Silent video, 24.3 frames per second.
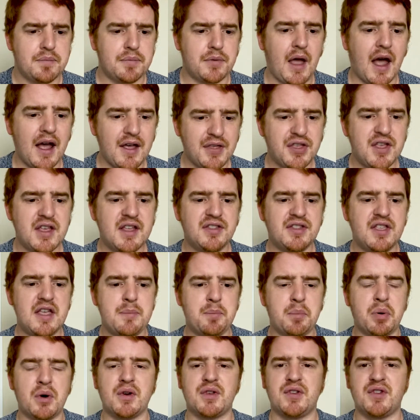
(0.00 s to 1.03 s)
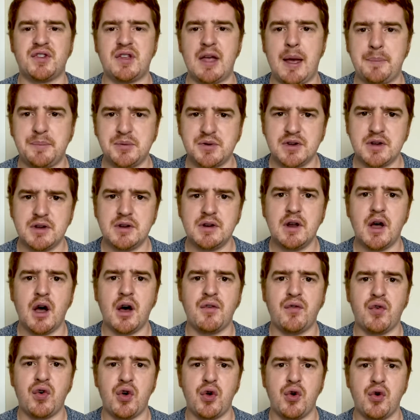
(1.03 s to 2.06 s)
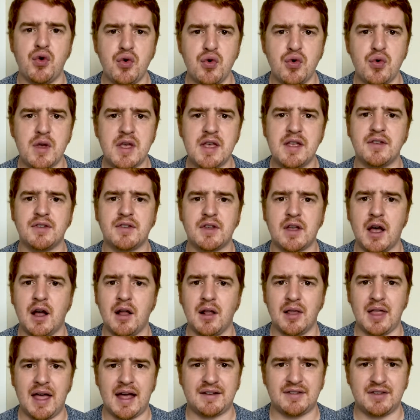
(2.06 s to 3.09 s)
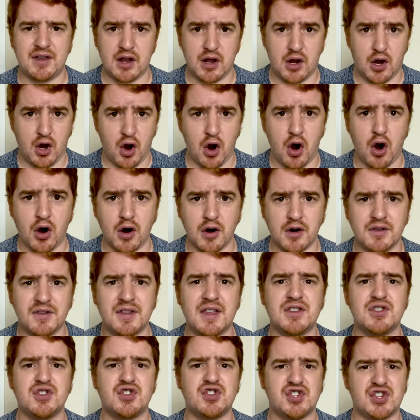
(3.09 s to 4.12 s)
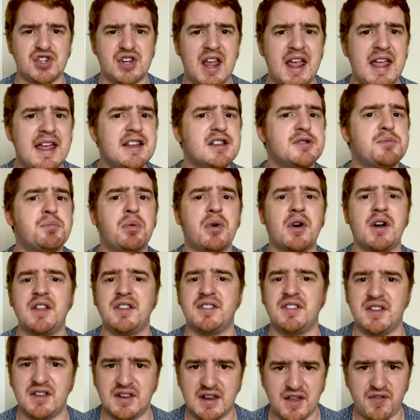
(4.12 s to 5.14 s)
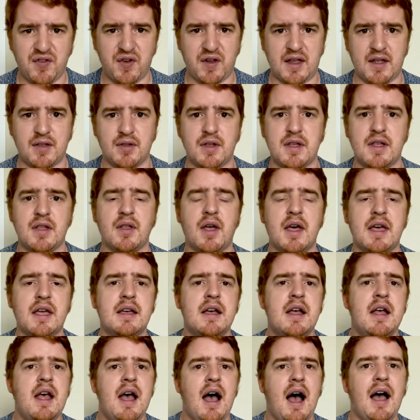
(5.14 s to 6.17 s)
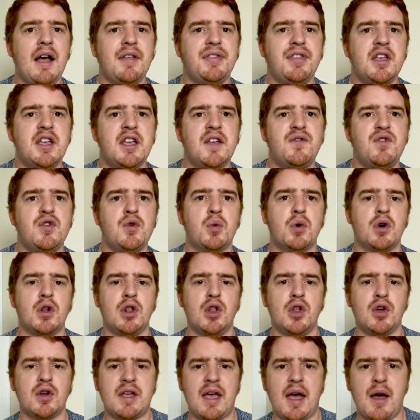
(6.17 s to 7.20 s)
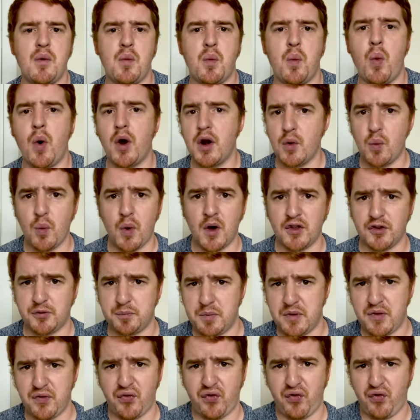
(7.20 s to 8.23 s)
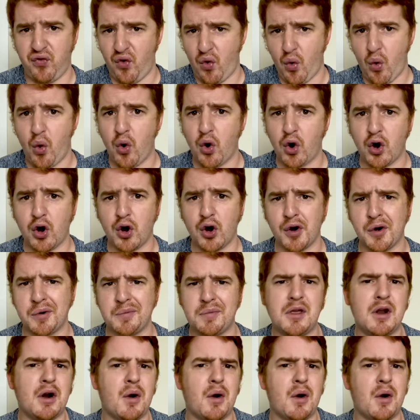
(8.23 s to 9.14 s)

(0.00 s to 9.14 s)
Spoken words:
I think the perception of who is collecting cards has changed pretty significantly. Like, I think if you were to look at what it was before,